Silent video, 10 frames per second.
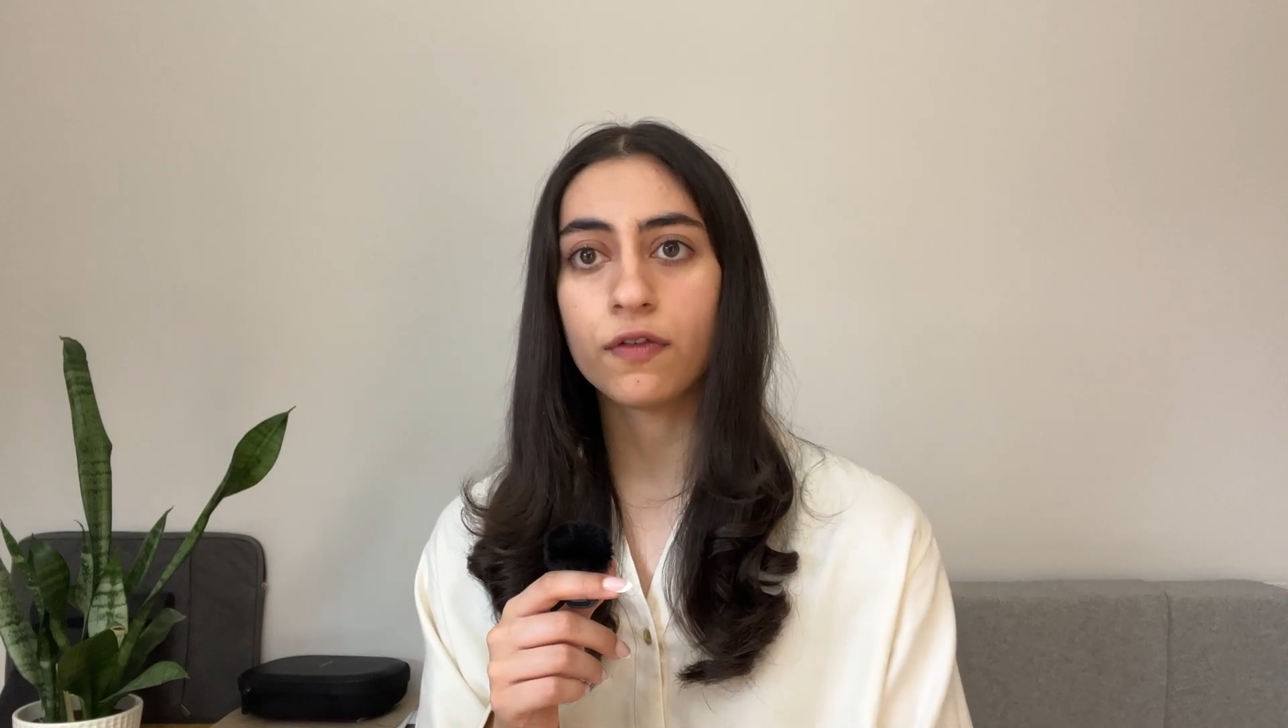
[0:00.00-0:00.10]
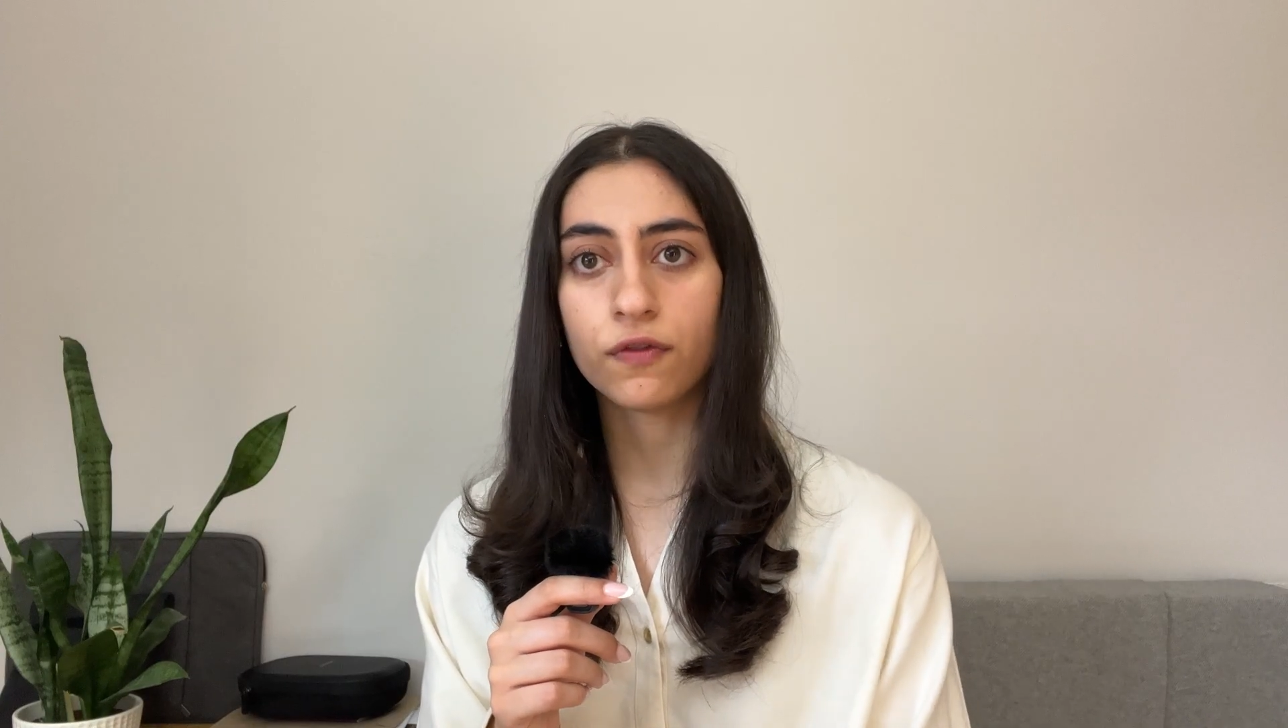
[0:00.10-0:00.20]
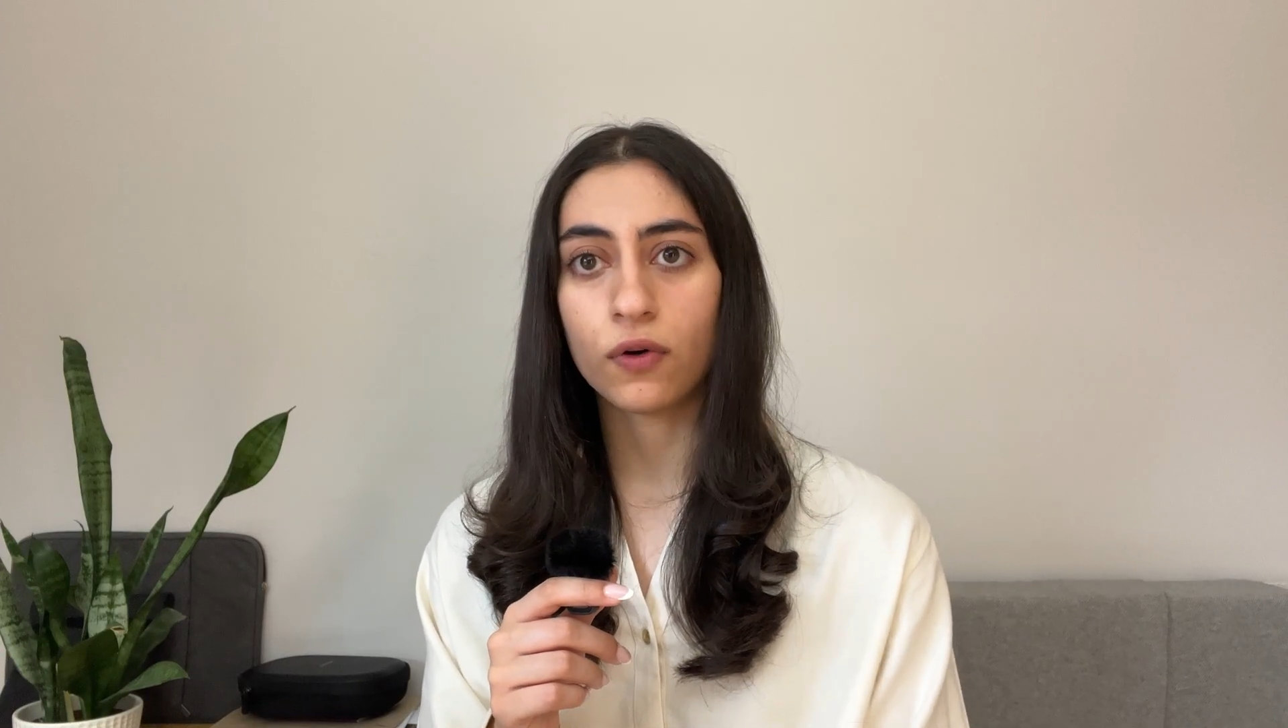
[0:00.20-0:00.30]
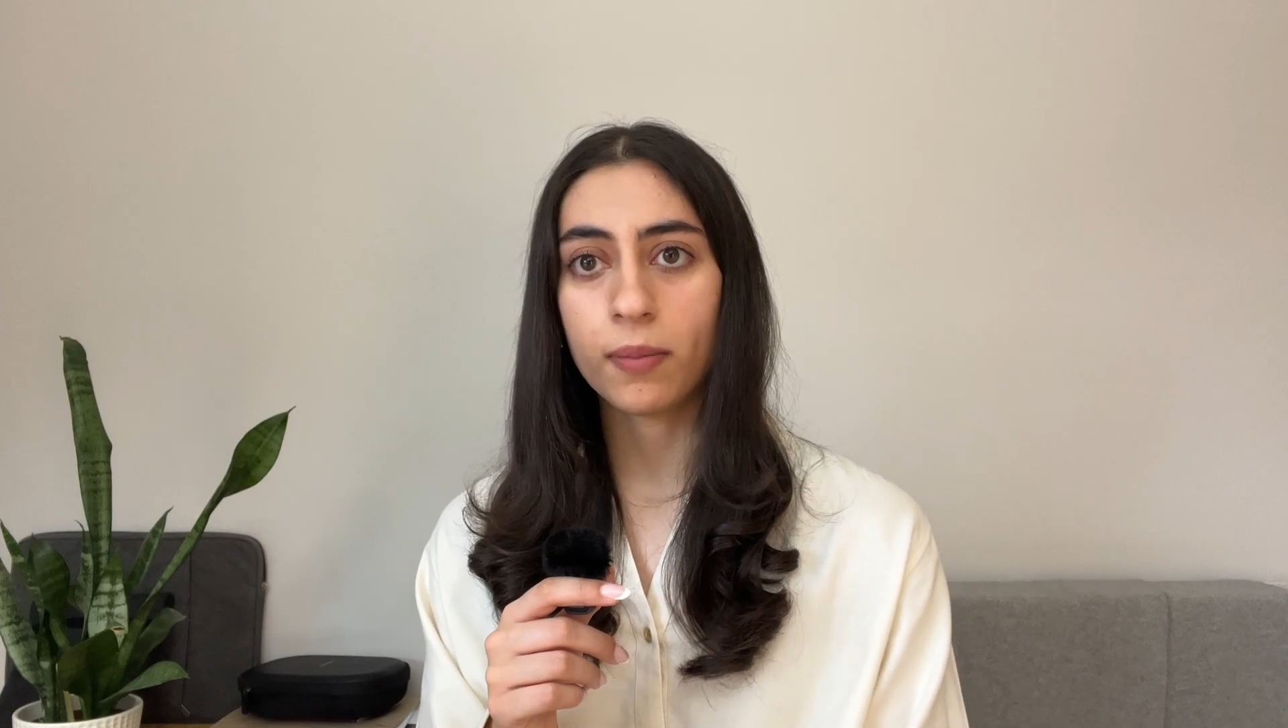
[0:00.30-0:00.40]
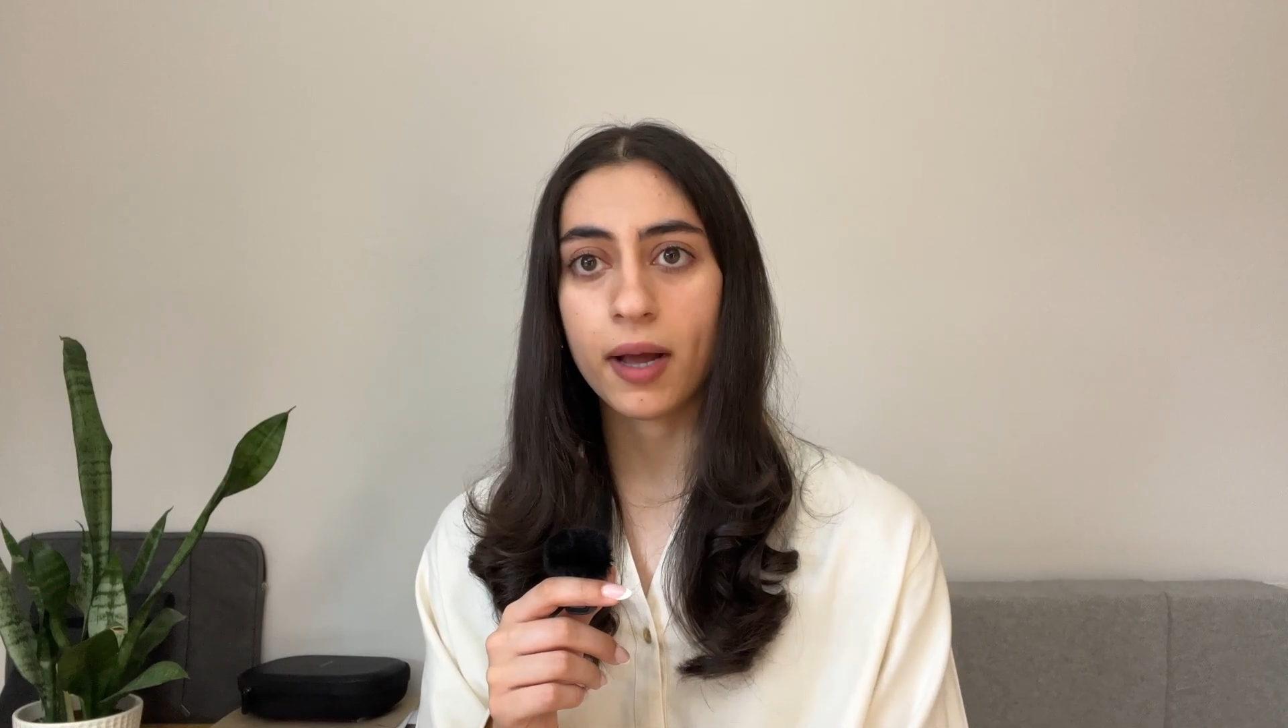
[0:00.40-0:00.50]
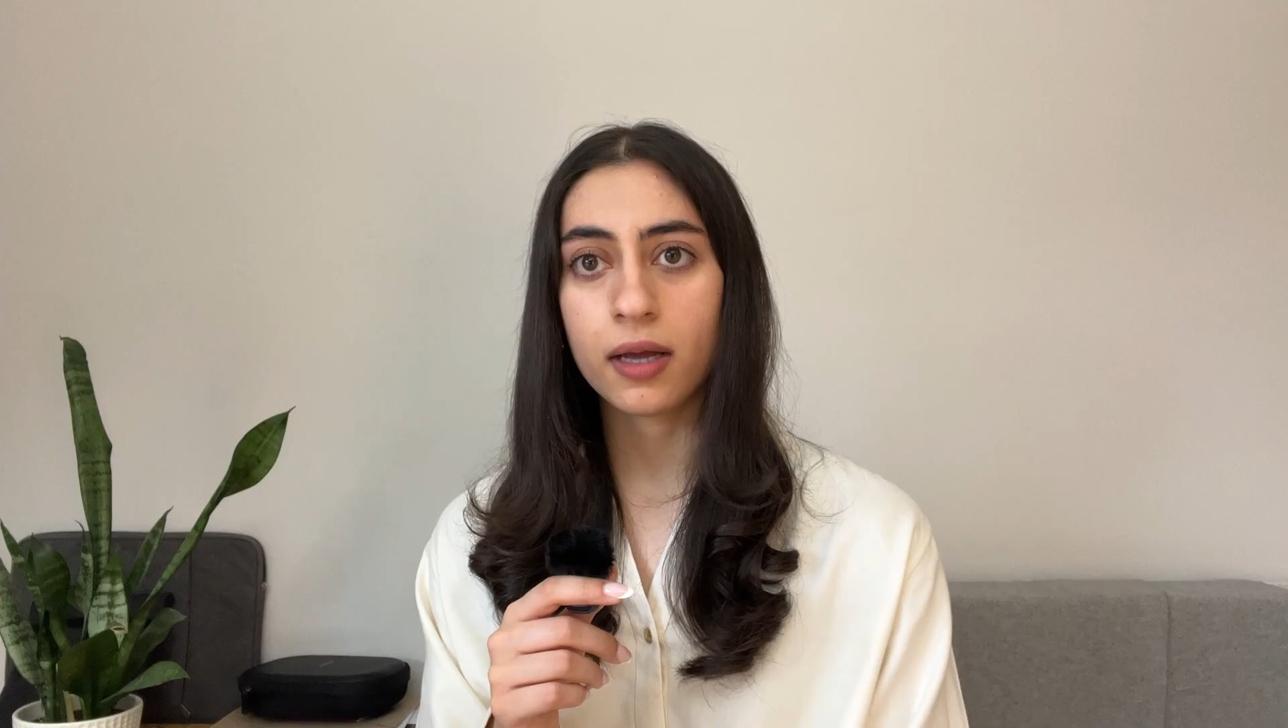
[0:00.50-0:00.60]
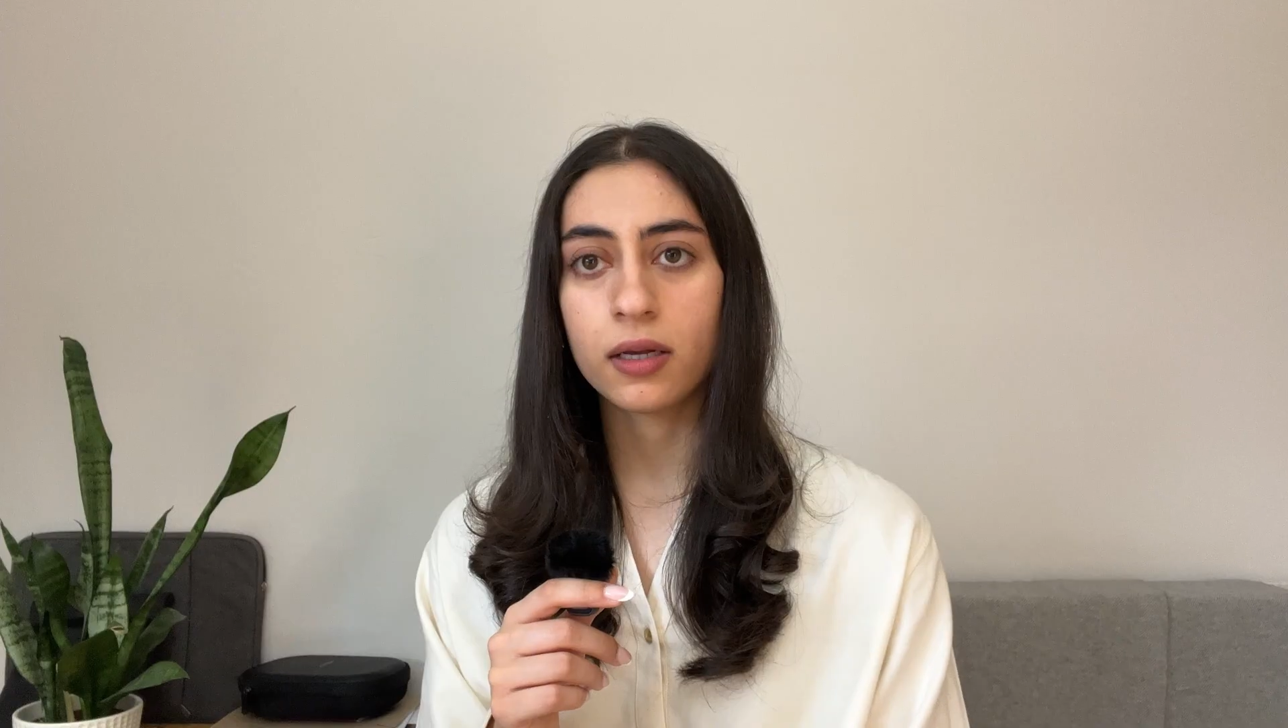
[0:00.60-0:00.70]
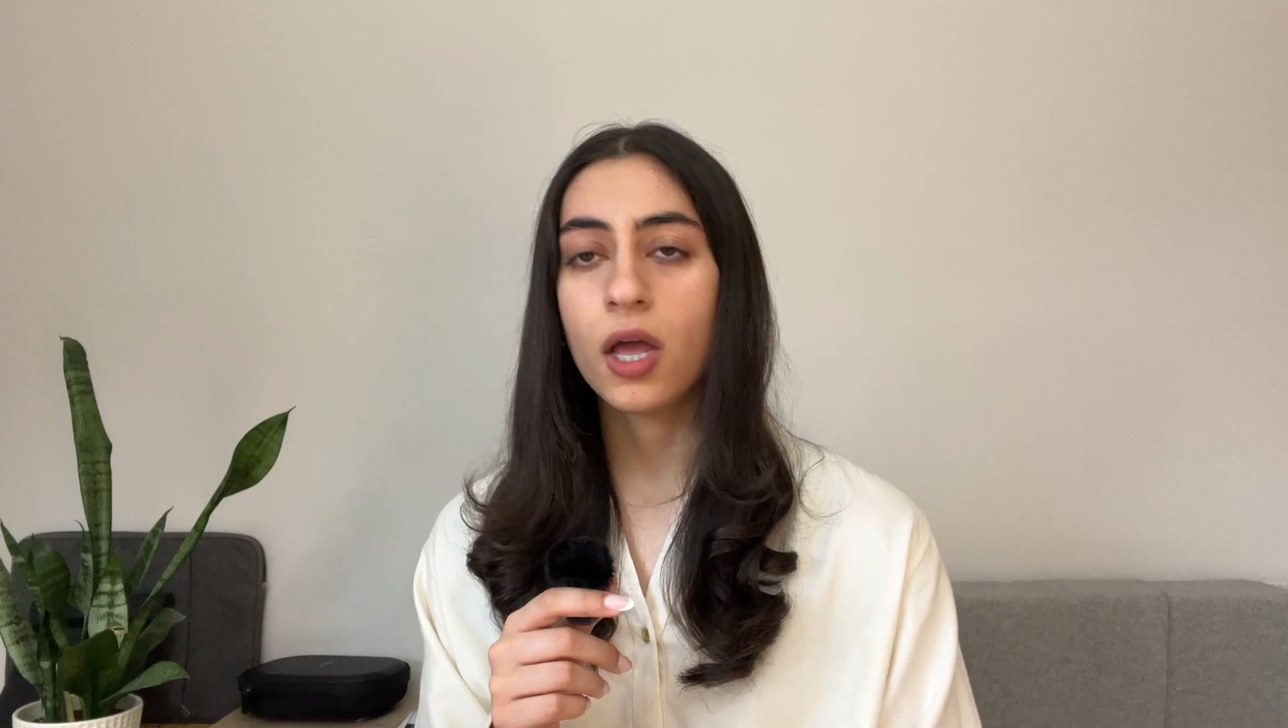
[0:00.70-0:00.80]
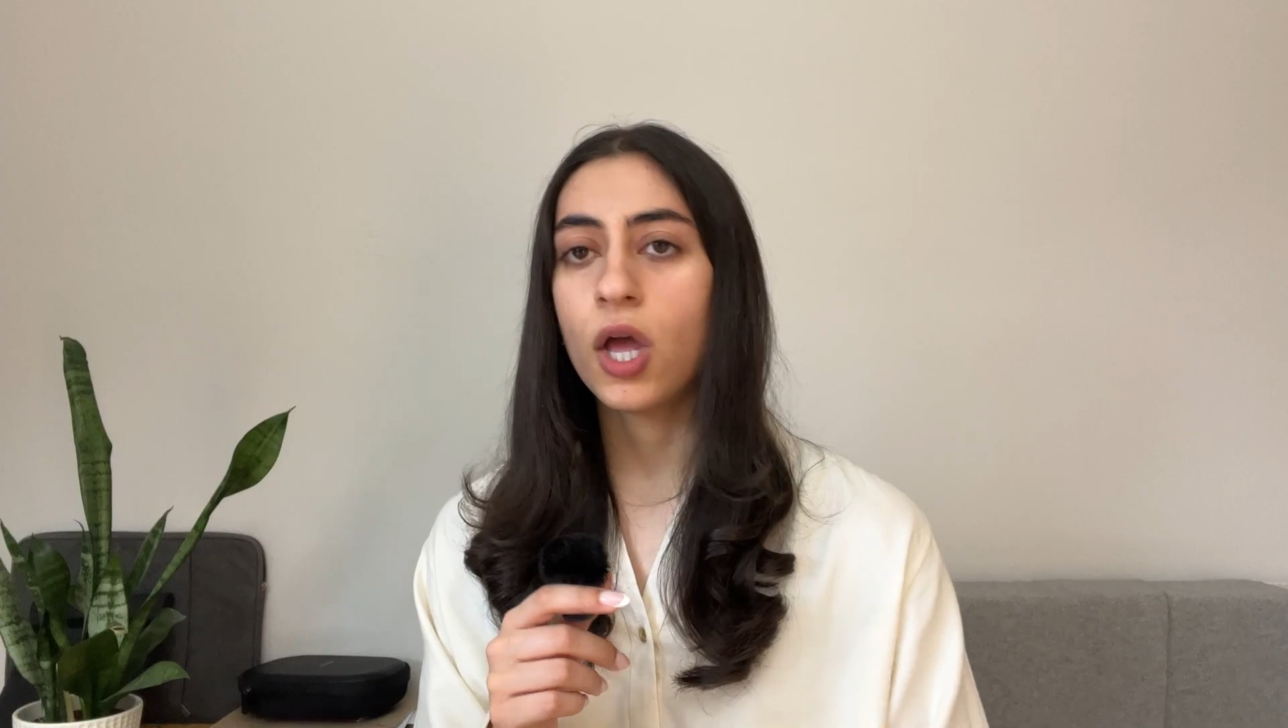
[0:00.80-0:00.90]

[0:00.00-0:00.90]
format,